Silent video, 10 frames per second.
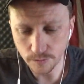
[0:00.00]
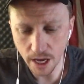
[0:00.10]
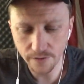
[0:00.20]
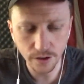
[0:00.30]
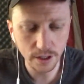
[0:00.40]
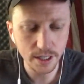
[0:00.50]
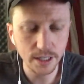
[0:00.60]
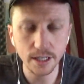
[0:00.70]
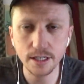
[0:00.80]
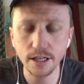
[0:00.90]
after
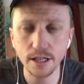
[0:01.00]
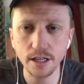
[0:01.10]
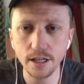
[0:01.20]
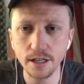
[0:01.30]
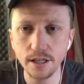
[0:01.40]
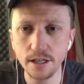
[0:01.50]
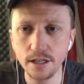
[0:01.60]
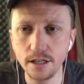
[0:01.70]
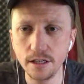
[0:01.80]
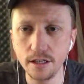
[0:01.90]
listening to the,
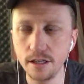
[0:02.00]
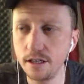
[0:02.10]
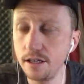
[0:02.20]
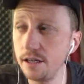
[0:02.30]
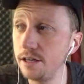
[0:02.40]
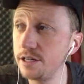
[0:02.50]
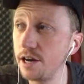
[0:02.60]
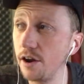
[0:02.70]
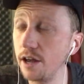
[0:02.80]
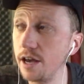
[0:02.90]
the
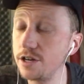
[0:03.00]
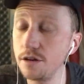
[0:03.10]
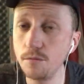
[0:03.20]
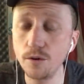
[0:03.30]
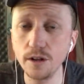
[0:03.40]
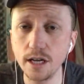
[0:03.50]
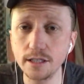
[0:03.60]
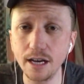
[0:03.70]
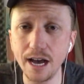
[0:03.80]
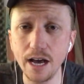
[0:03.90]
interrogation more
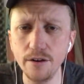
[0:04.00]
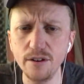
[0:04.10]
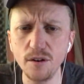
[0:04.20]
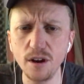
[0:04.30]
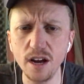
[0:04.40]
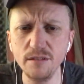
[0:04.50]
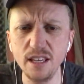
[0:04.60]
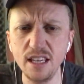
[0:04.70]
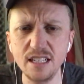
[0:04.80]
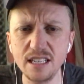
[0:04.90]
last night, I don't know. I don't
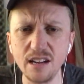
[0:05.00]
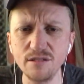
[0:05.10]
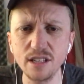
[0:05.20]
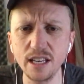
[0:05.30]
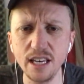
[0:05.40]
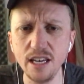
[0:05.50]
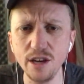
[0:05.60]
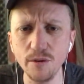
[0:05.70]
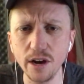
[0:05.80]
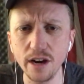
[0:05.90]
think he sounds like
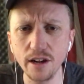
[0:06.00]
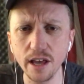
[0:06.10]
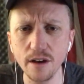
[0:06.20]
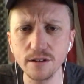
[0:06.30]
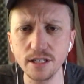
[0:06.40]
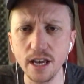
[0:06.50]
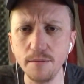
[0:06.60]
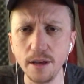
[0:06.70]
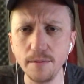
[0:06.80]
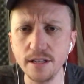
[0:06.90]
anywhere. Like I was
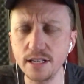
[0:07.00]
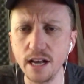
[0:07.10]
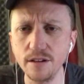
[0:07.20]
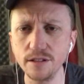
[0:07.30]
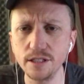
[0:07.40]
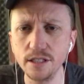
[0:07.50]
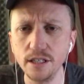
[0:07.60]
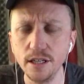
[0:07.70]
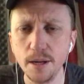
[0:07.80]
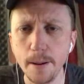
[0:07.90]
saying, maybe he sounds.
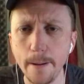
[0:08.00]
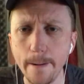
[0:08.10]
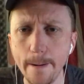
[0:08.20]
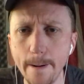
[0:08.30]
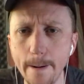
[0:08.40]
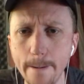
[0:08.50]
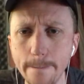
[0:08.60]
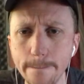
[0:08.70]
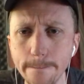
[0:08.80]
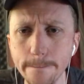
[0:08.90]
Um,